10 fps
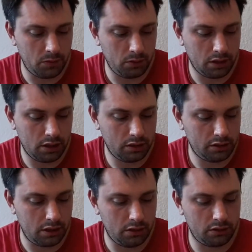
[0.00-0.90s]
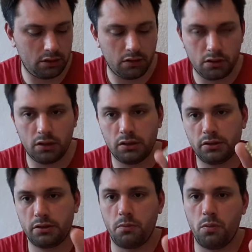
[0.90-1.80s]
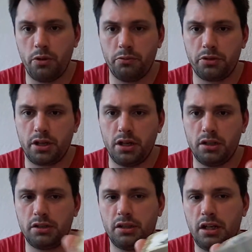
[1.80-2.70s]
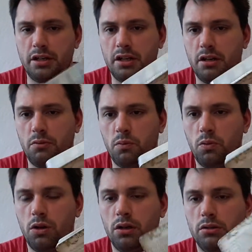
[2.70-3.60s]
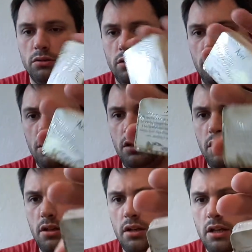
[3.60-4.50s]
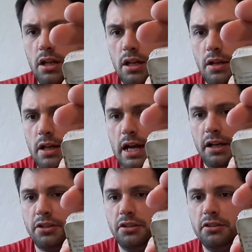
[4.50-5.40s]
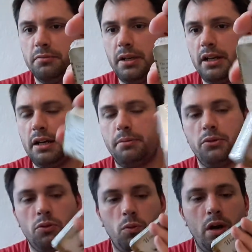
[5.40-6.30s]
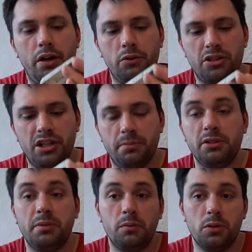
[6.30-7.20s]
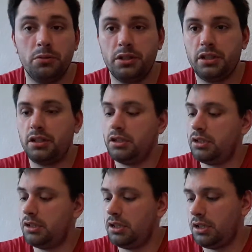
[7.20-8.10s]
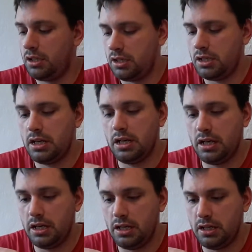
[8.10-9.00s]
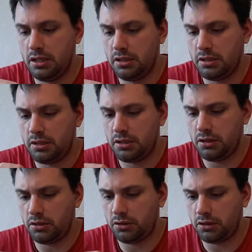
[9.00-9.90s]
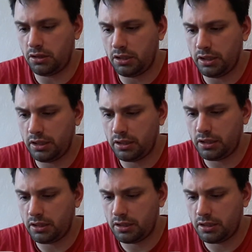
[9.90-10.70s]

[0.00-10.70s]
cards. So it looks like I've got some wound cards letting you know what actions have been happened or where your ship has been wounded, and looks like